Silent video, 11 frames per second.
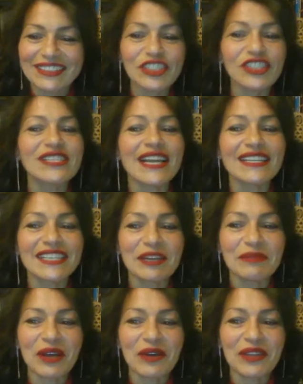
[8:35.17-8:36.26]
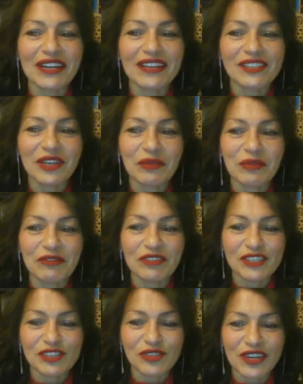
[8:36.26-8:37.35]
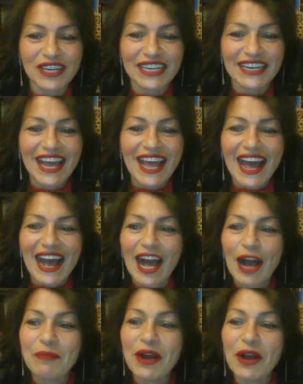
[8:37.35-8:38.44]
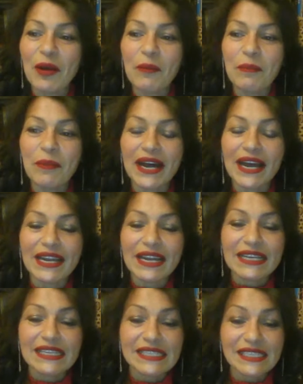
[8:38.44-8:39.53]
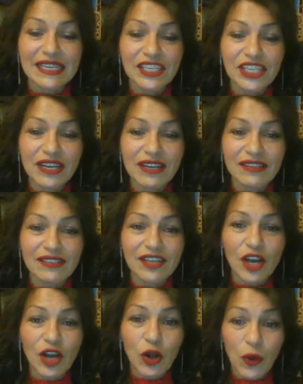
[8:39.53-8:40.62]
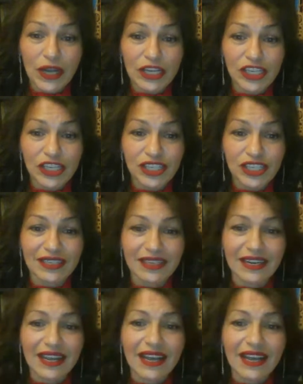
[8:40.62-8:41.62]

Just letting him know that I took him off the screen. But Seashell's question